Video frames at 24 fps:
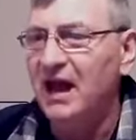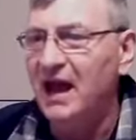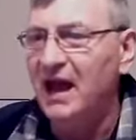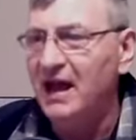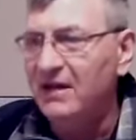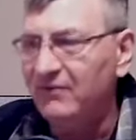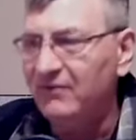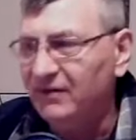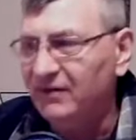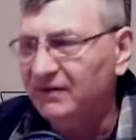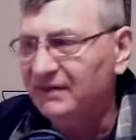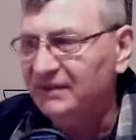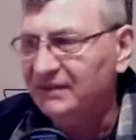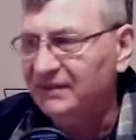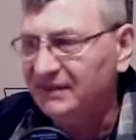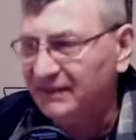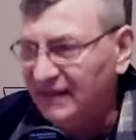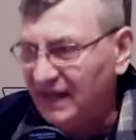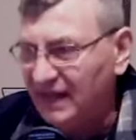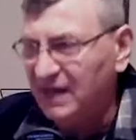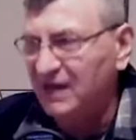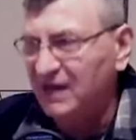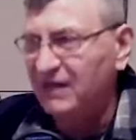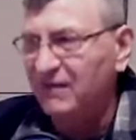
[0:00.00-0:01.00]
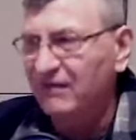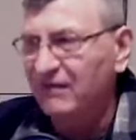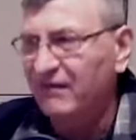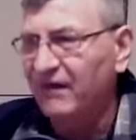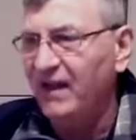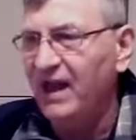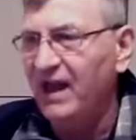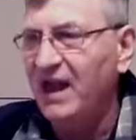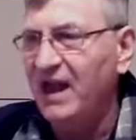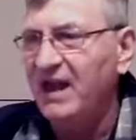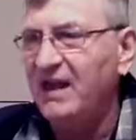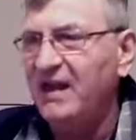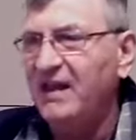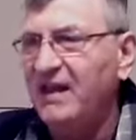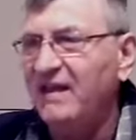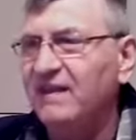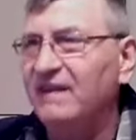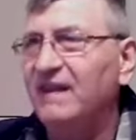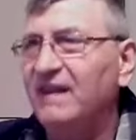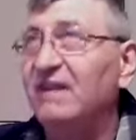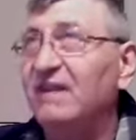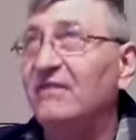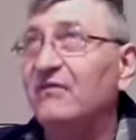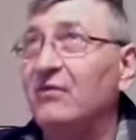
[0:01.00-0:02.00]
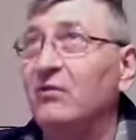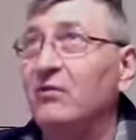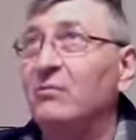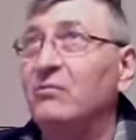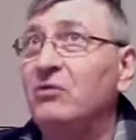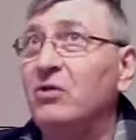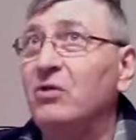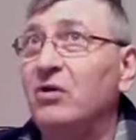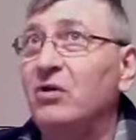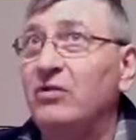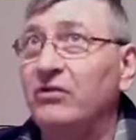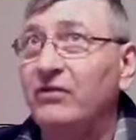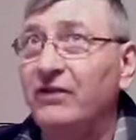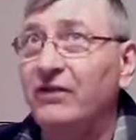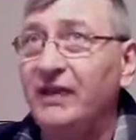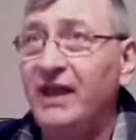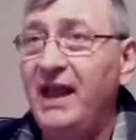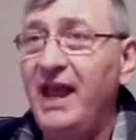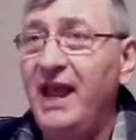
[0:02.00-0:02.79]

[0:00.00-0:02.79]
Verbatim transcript: I receive anything from God,